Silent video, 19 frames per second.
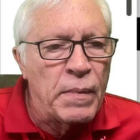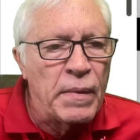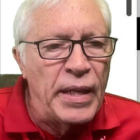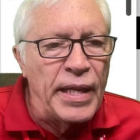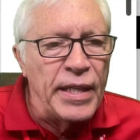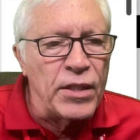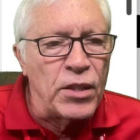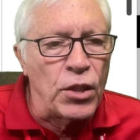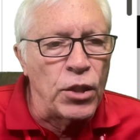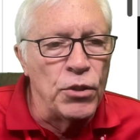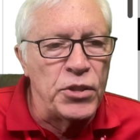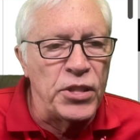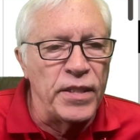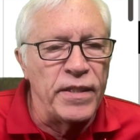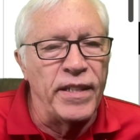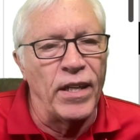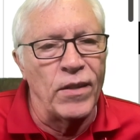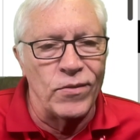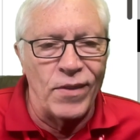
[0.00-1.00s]

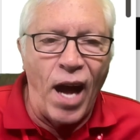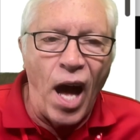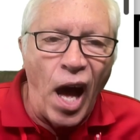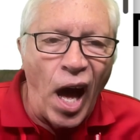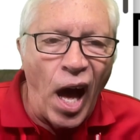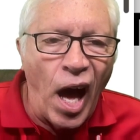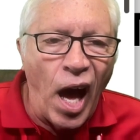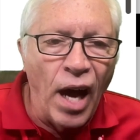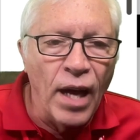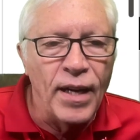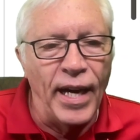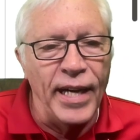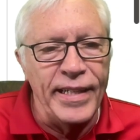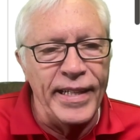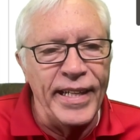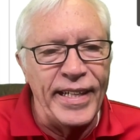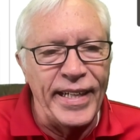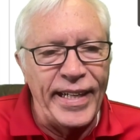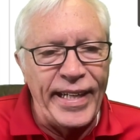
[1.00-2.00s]
Inclusive there. I
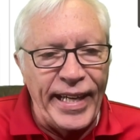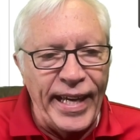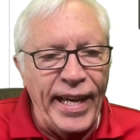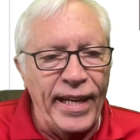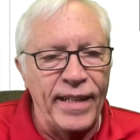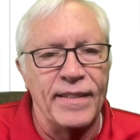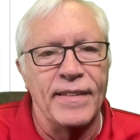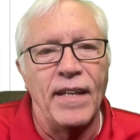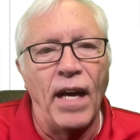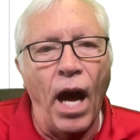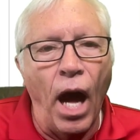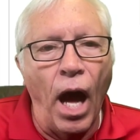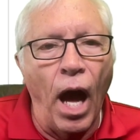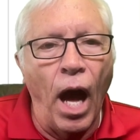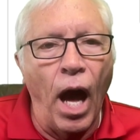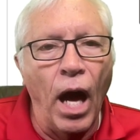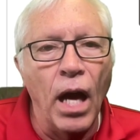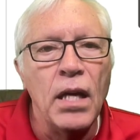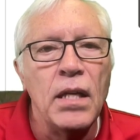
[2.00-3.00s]
did it again.
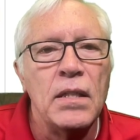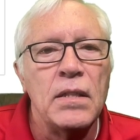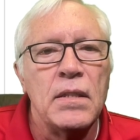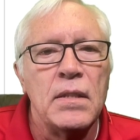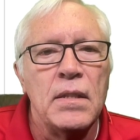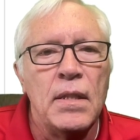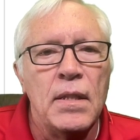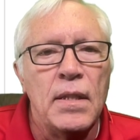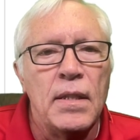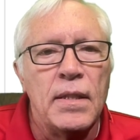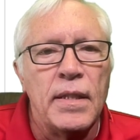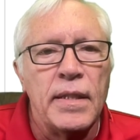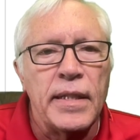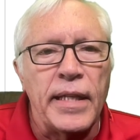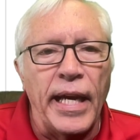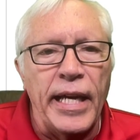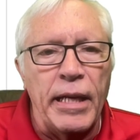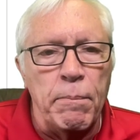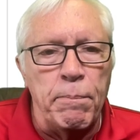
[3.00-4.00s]

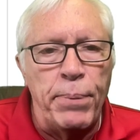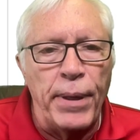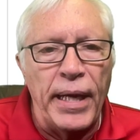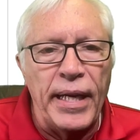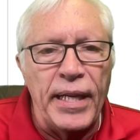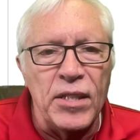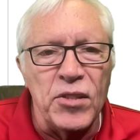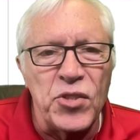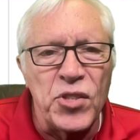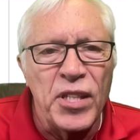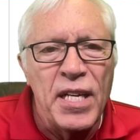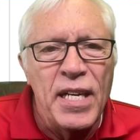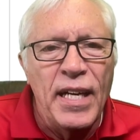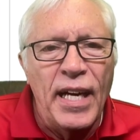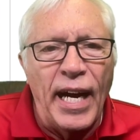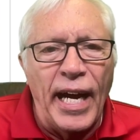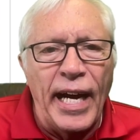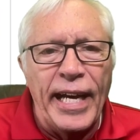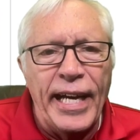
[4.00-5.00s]
Okay, pace.
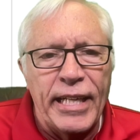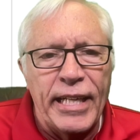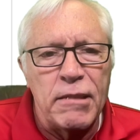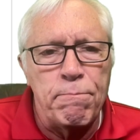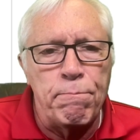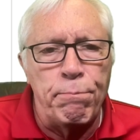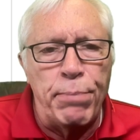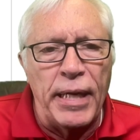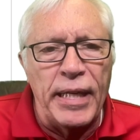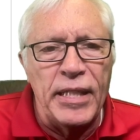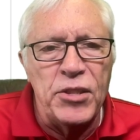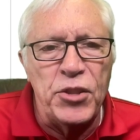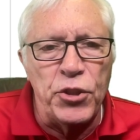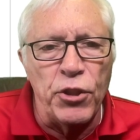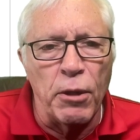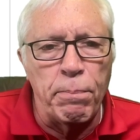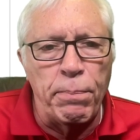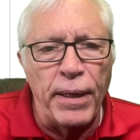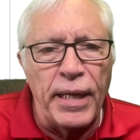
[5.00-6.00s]
I a pace.
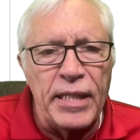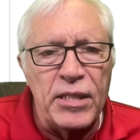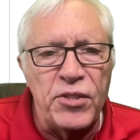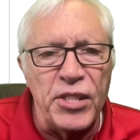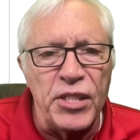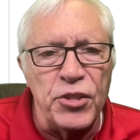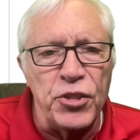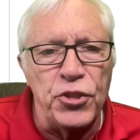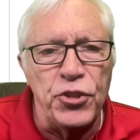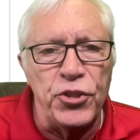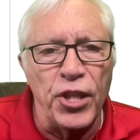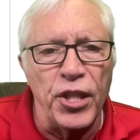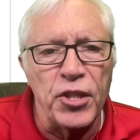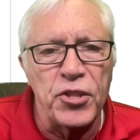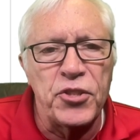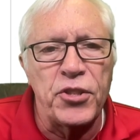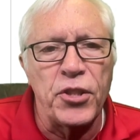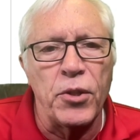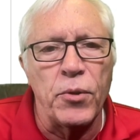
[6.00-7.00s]
Your pace is
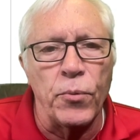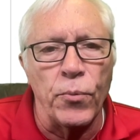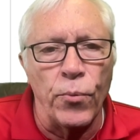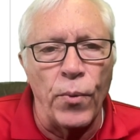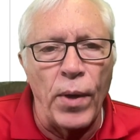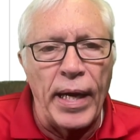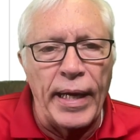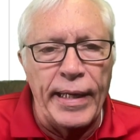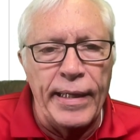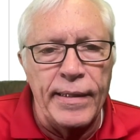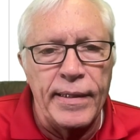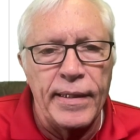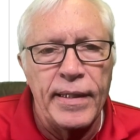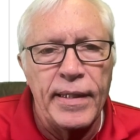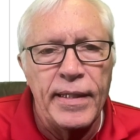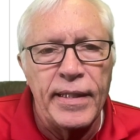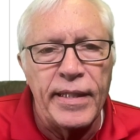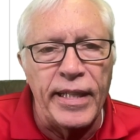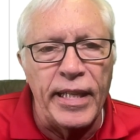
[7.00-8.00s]
just right.
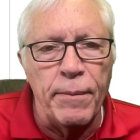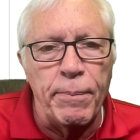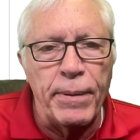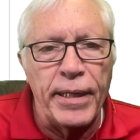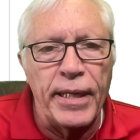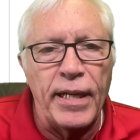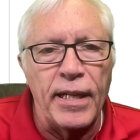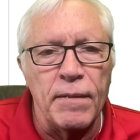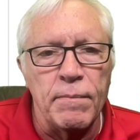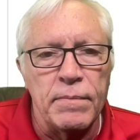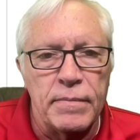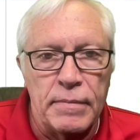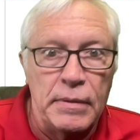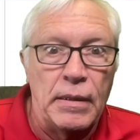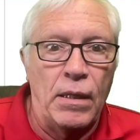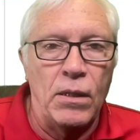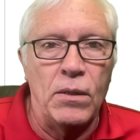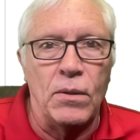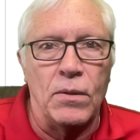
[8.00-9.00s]
Keep it up.
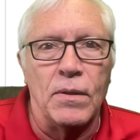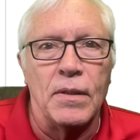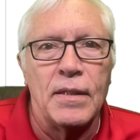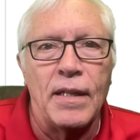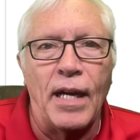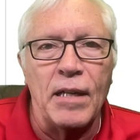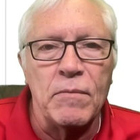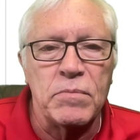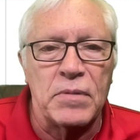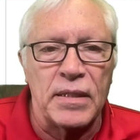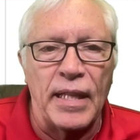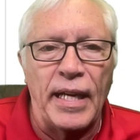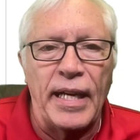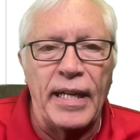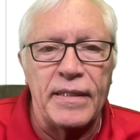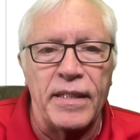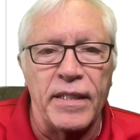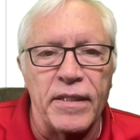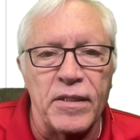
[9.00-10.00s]
Oh, I'm
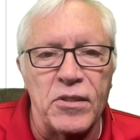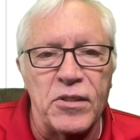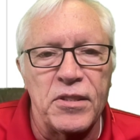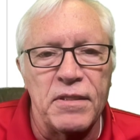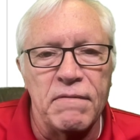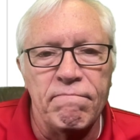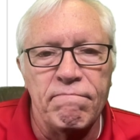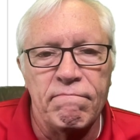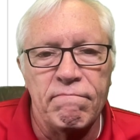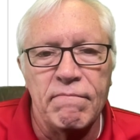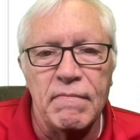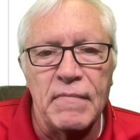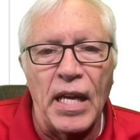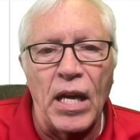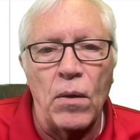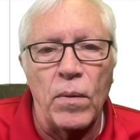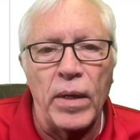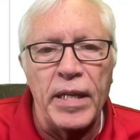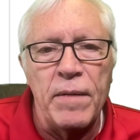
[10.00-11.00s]
glad that it's
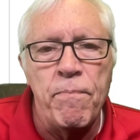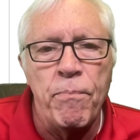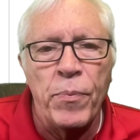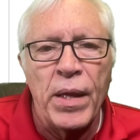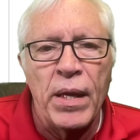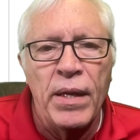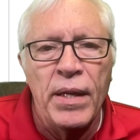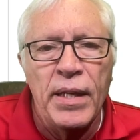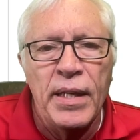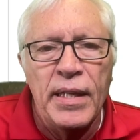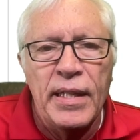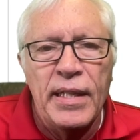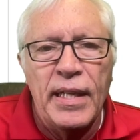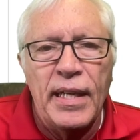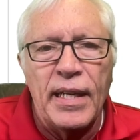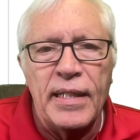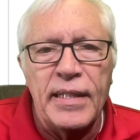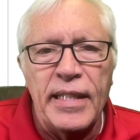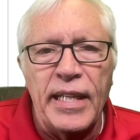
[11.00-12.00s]
that way.
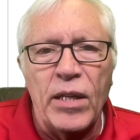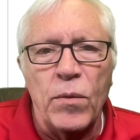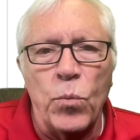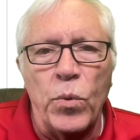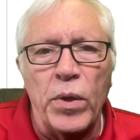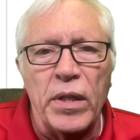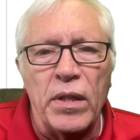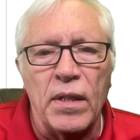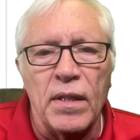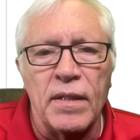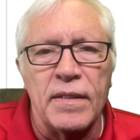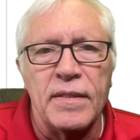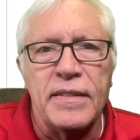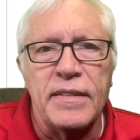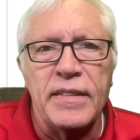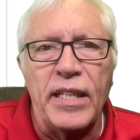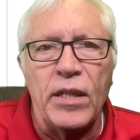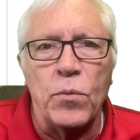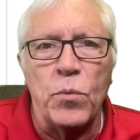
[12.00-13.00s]
It will
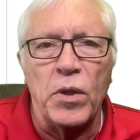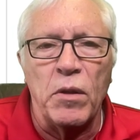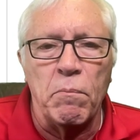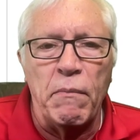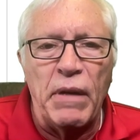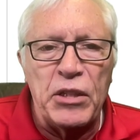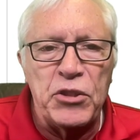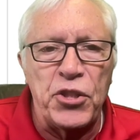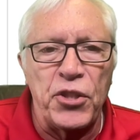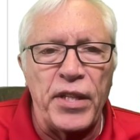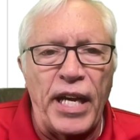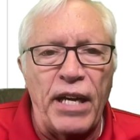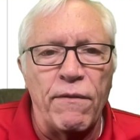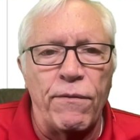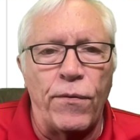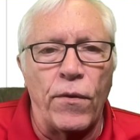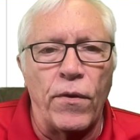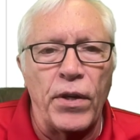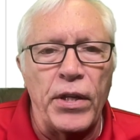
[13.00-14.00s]
measure that
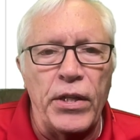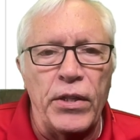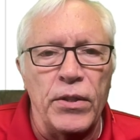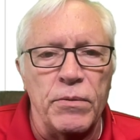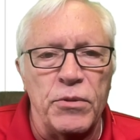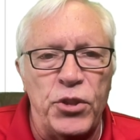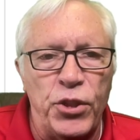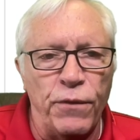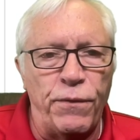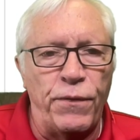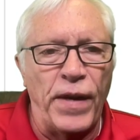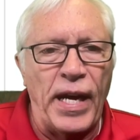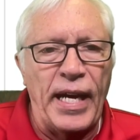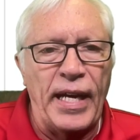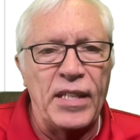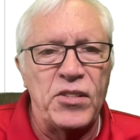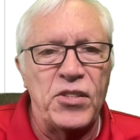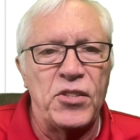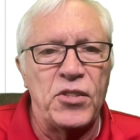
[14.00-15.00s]
for you. Too
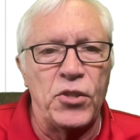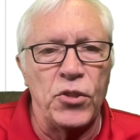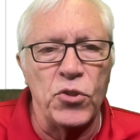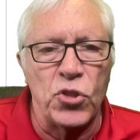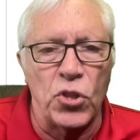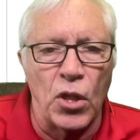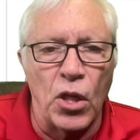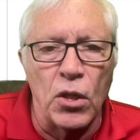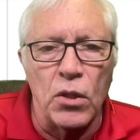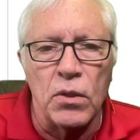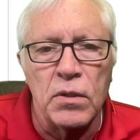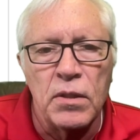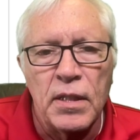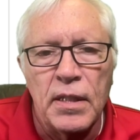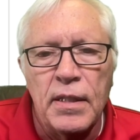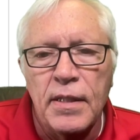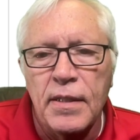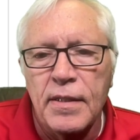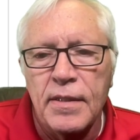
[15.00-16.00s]
fast, too slow.
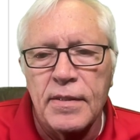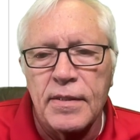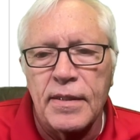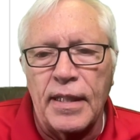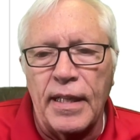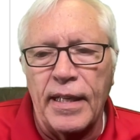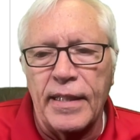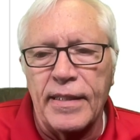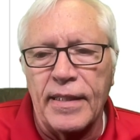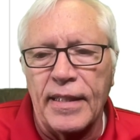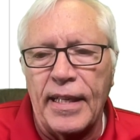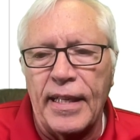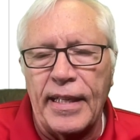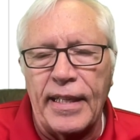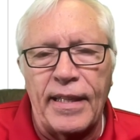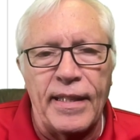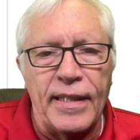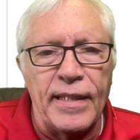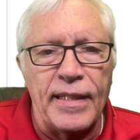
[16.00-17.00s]
Kind of
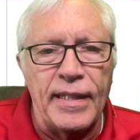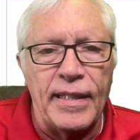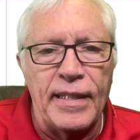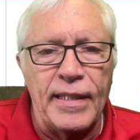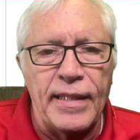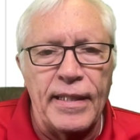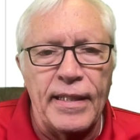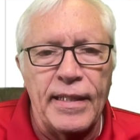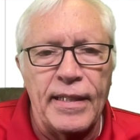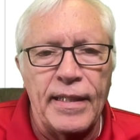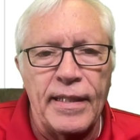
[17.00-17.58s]
like the